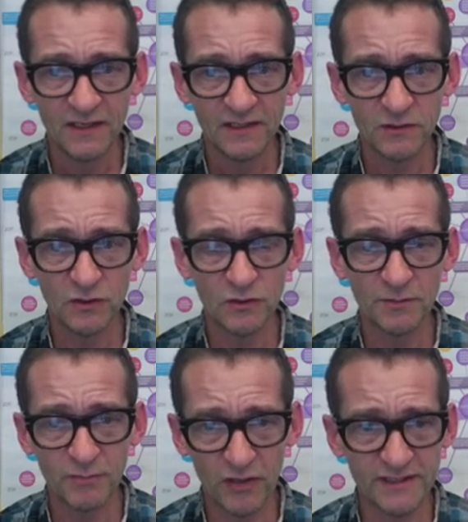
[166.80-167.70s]
you
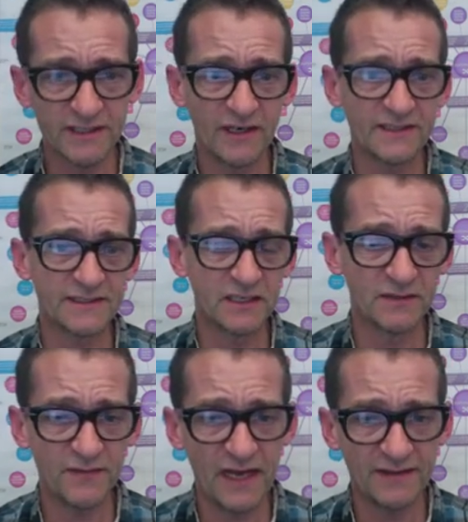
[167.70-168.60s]
can personalize
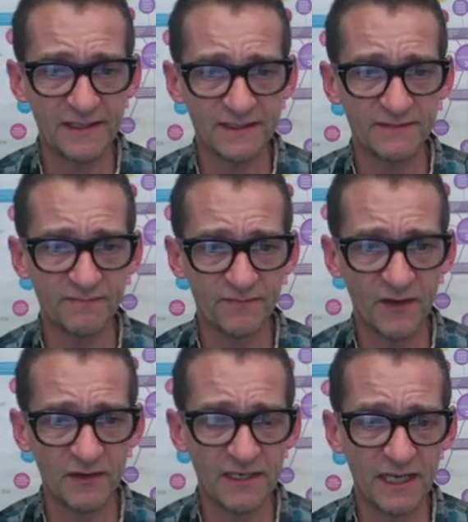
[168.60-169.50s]
stuff at this
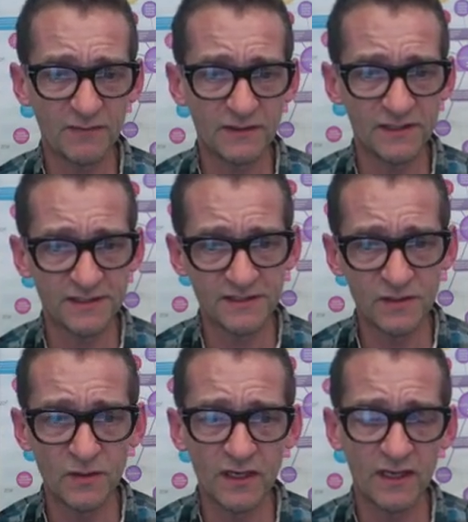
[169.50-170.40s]
very level to
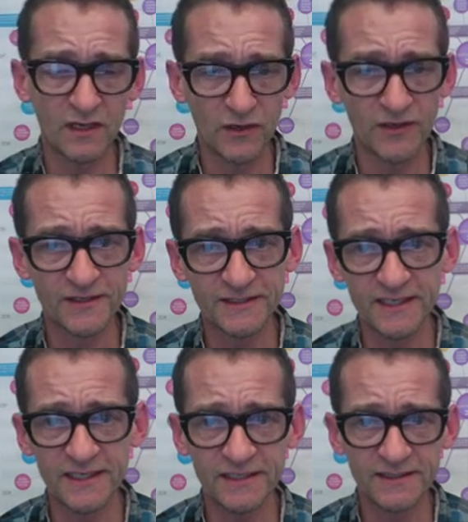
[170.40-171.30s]
suit a learner's
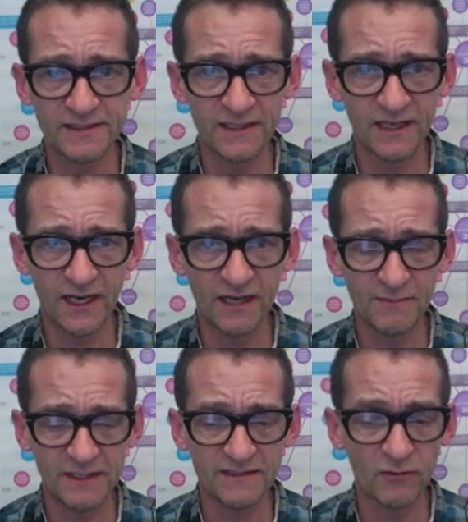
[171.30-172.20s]
needs
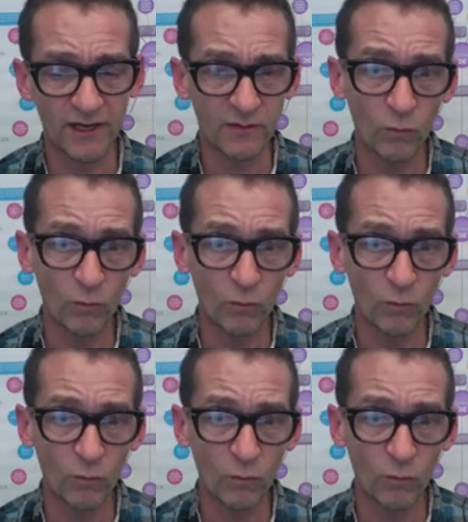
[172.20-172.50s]
is great.